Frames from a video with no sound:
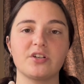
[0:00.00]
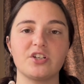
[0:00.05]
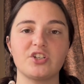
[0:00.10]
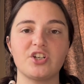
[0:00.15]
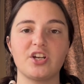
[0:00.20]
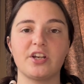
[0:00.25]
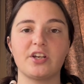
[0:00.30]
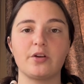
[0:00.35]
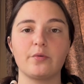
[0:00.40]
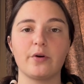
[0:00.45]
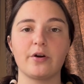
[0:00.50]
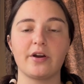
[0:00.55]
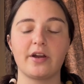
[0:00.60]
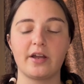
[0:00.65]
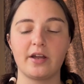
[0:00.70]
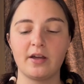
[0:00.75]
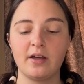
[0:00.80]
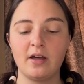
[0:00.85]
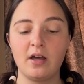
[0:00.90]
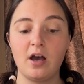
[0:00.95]

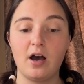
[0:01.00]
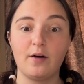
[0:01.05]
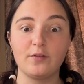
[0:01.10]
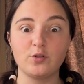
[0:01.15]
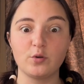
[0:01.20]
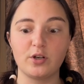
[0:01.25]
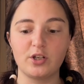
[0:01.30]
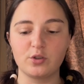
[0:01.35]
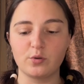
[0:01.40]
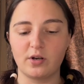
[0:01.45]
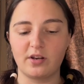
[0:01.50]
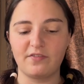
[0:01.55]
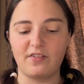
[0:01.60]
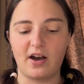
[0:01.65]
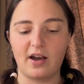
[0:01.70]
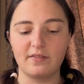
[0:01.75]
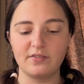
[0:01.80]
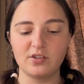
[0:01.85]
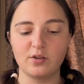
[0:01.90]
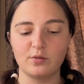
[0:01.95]
January of
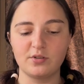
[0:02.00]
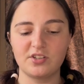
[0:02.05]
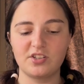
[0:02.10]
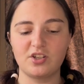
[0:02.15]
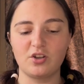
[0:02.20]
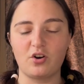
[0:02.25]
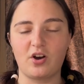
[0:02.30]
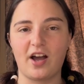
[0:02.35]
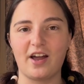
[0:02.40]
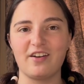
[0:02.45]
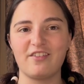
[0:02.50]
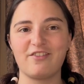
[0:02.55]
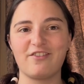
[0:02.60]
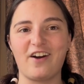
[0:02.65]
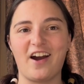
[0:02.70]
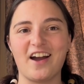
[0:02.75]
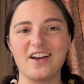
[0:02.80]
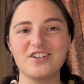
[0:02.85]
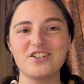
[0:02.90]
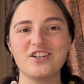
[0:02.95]
2025, so it's still kind of
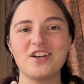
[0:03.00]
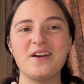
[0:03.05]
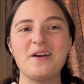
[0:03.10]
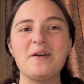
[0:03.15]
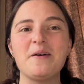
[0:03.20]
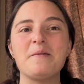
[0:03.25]
fresh.